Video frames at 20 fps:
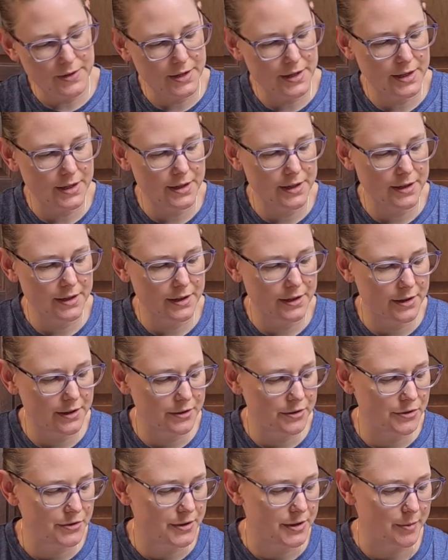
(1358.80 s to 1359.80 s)

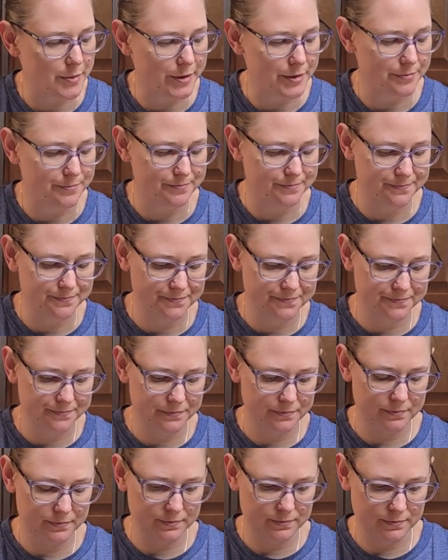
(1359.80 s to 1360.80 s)
And our cinnamon.
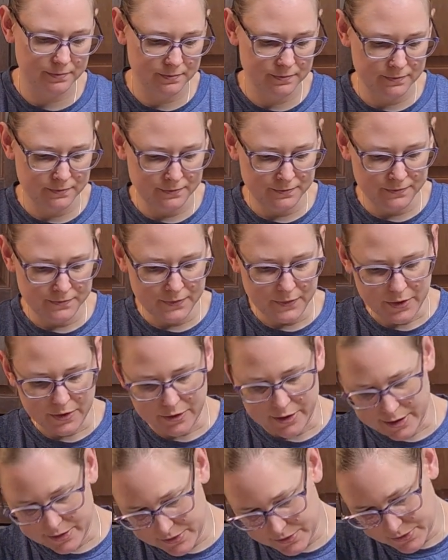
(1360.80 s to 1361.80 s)
All
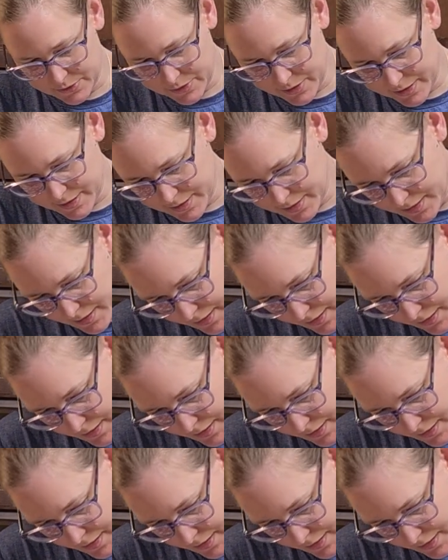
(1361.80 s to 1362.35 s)
right, so go ahead